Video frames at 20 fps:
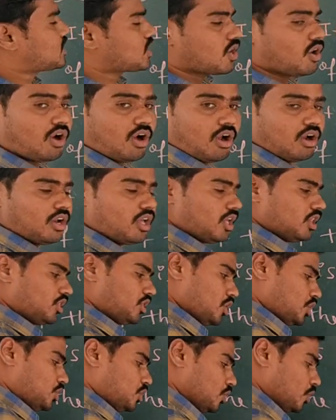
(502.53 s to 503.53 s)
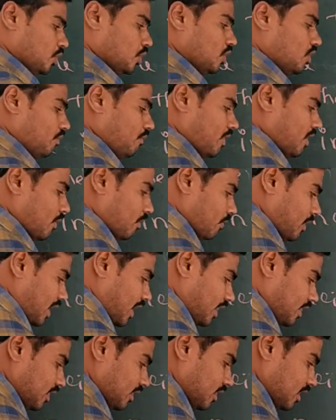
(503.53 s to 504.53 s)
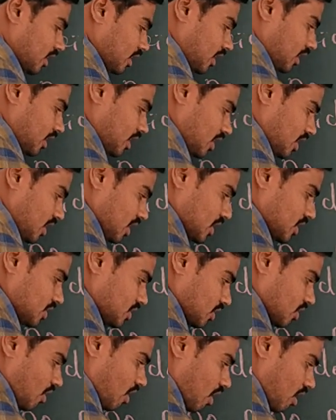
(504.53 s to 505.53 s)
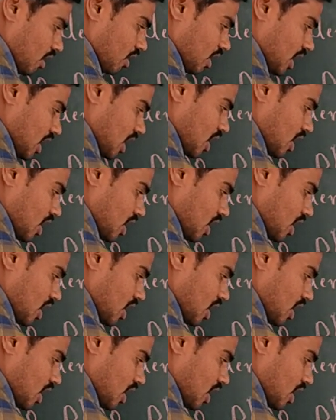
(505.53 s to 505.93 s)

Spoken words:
called threshold wavelength. Is called